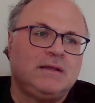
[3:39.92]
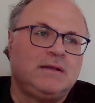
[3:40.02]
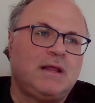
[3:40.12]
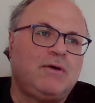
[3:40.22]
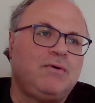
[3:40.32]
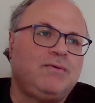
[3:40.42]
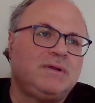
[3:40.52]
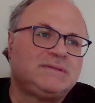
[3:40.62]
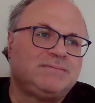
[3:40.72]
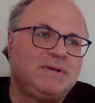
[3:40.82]
Now I will
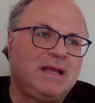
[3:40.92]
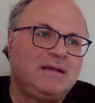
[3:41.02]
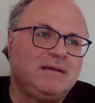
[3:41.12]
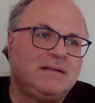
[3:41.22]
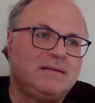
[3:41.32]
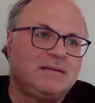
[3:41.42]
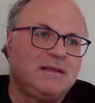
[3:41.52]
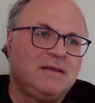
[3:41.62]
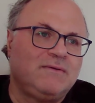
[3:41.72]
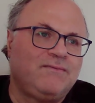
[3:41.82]
explain
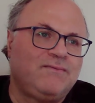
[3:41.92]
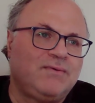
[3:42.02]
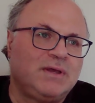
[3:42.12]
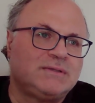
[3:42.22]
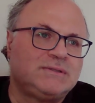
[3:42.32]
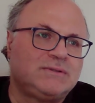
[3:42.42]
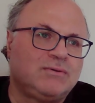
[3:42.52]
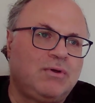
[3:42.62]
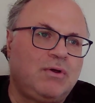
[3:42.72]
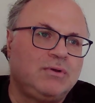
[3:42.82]
the first
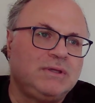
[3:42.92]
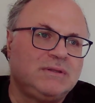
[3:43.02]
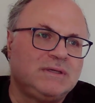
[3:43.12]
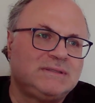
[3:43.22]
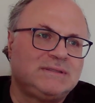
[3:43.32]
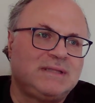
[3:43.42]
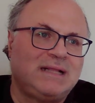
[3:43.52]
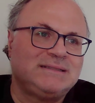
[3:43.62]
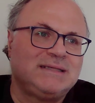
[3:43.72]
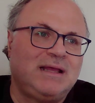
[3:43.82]
row in this
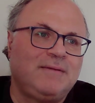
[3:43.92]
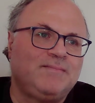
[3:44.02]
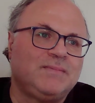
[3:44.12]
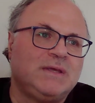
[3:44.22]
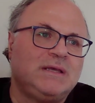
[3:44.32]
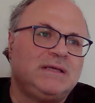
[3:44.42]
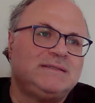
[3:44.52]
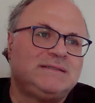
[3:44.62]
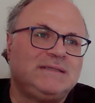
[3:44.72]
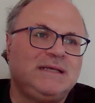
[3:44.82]
stanza.
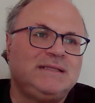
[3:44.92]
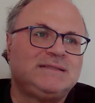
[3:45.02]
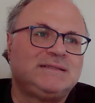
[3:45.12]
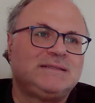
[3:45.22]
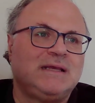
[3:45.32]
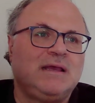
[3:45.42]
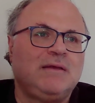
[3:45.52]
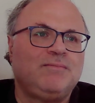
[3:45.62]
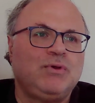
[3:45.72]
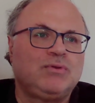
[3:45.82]
Since
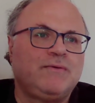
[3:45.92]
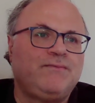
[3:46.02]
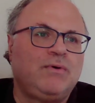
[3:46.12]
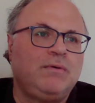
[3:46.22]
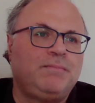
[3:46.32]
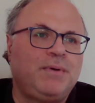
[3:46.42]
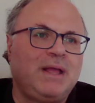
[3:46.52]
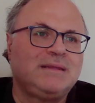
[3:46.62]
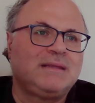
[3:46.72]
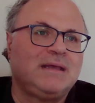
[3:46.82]
a beautiful
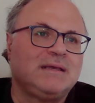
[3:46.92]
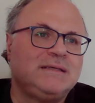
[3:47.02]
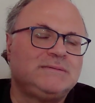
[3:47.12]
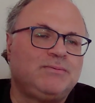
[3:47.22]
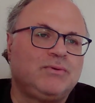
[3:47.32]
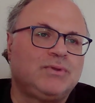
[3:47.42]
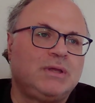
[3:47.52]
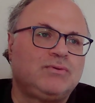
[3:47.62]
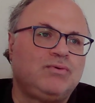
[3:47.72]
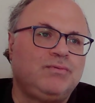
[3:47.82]
panther is
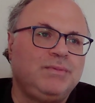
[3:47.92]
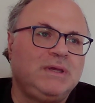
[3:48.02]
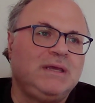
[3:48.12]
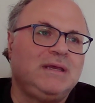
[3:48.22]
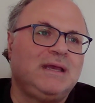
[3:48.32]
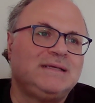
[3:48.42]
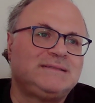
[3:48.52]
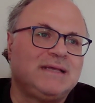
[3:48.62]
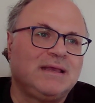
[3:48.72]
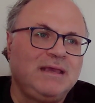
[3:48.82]
portrayed to me
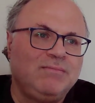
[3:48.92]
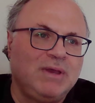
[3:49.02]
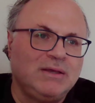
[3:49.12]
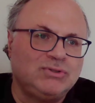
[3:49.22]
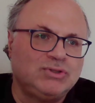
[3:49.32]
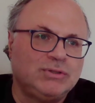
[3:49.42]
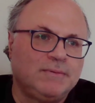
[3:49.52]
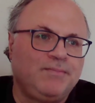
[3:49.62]
as her image.